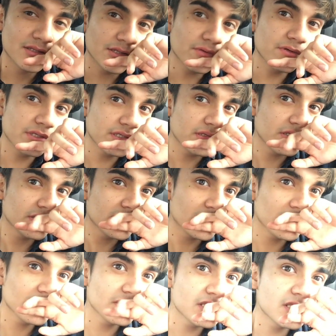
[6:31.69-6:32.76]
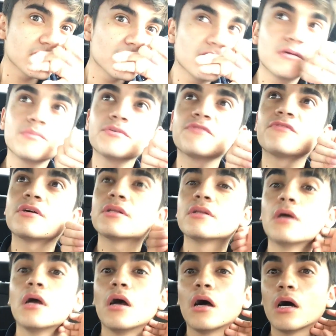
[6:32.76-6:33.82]
No, I, no, it's, I'll be fine.
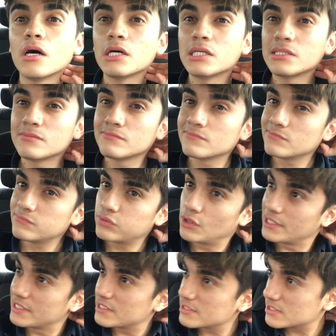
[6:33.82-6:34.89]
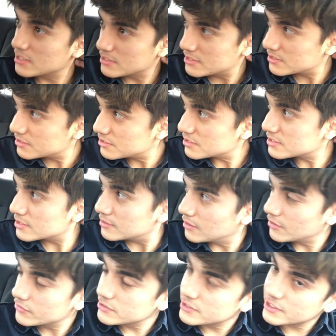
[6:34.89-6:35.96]
Um, point is, it's just a
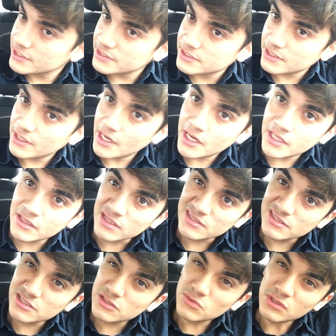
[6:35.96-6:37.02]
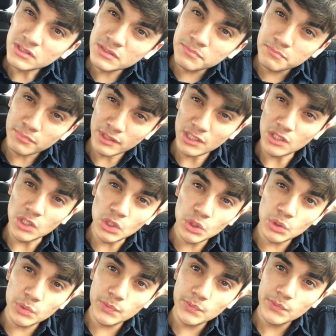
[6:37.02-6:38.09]
cloudy day today, and I just want to be
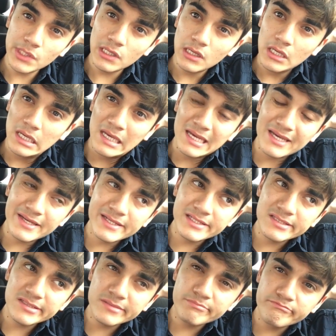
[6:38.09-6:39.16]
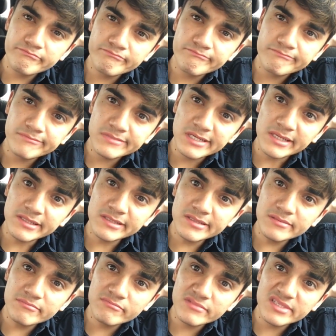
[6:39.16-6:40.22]
home and kind
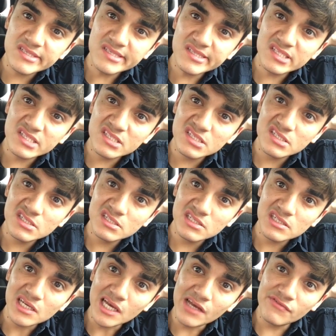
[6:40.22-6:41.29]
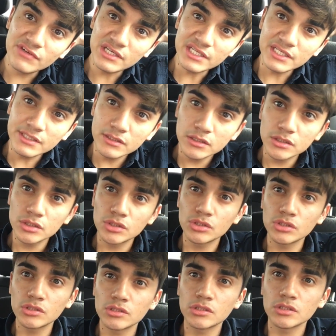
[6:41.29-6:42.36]
of just have a
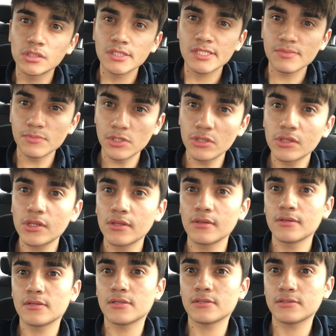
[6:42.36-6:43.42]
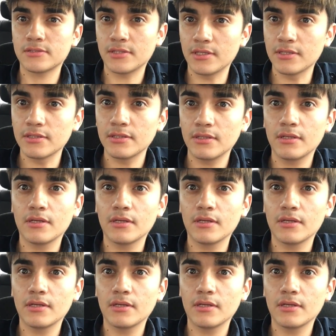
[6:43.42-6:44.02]
smooth day.